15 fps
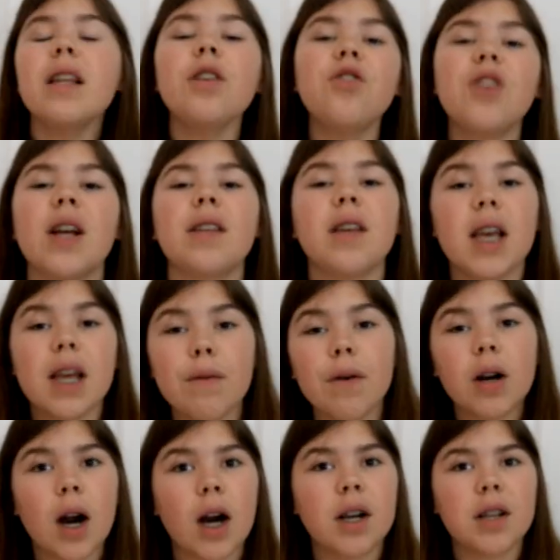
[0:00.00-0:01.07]
this dress in
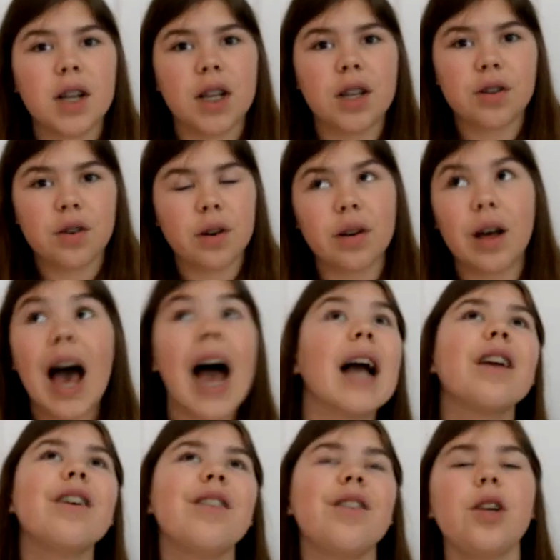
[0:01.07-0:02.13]
regards to historical
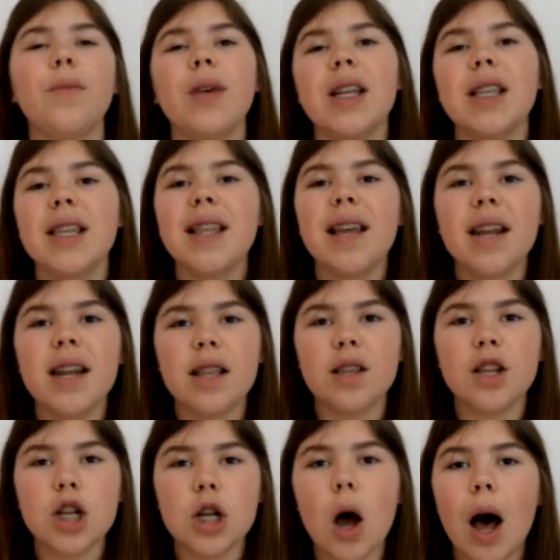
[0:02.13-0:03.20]
accuracy, we can see that it
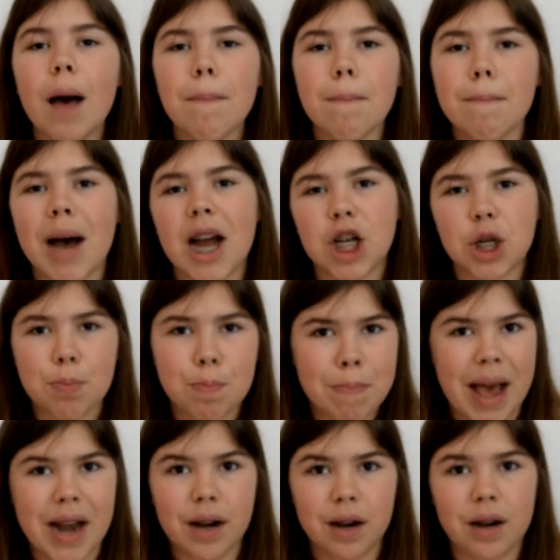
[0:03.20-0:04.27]
is not much
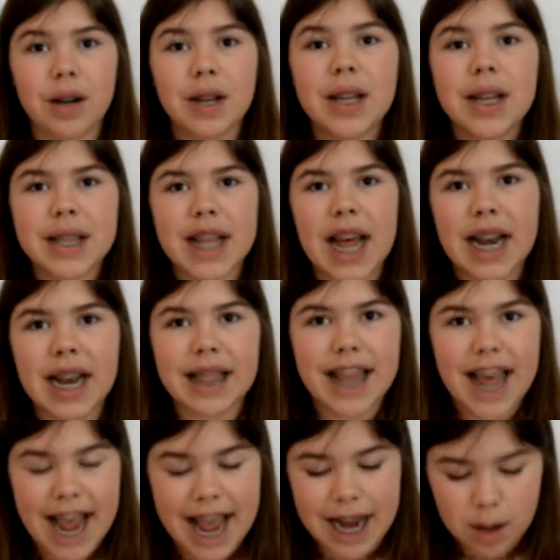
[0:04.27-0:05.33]
better than
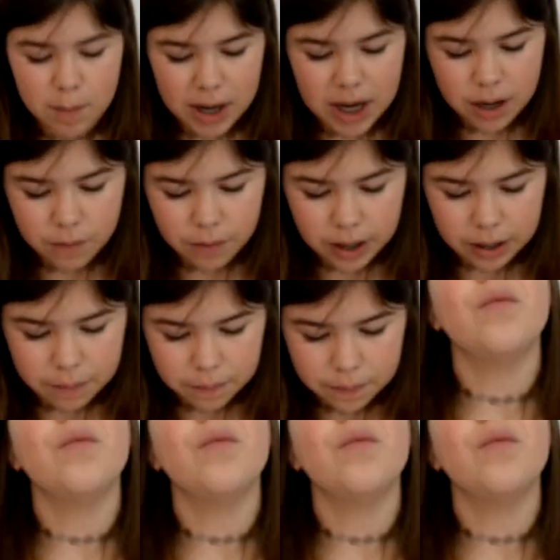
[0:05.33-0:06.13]
the animated one.